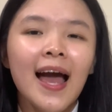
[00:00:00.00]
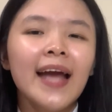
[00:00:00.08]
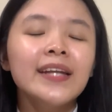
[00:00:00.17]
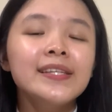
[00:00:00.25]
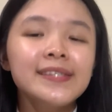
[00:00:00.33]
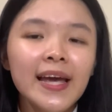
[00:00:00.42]

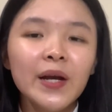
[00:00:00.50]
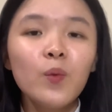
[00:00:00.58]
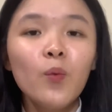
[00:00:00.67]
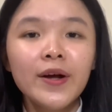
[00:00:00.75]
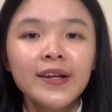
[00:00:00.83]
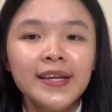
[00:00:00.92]
and the second
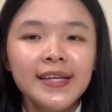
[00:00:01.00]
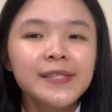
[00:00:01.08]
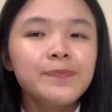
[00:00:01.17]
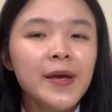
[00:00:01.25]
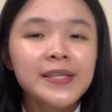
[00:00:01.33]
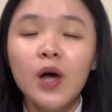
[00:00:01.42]
one is
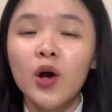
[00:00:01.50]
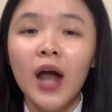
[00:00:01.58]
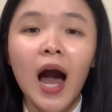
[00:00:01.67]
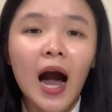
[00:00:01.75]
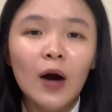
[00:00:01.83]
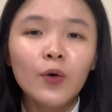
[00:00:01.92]
based on
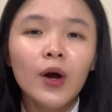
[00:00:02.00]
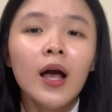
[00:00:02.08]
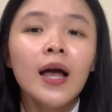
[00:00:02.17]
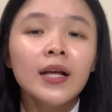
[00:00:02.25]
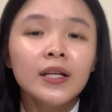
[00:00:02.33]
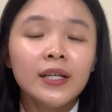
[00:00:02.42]
how
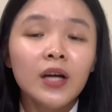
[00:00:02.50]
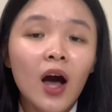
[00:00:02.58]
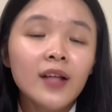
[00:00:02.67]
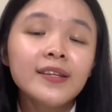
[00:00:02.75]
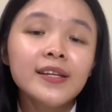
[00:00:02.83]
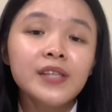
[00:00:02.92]
the
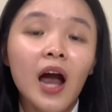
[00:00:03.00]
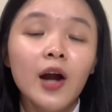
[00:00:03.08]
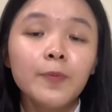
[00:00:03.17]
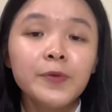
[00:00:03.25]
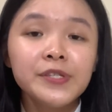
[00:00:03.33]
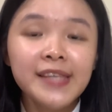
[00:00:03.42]
contents
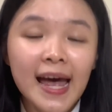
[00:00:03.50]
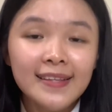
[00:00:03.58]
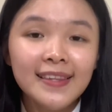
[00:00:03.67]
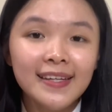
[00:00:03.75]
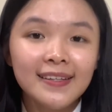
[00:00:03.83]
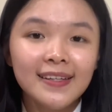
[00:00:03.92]
are
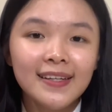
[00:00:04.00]
presented.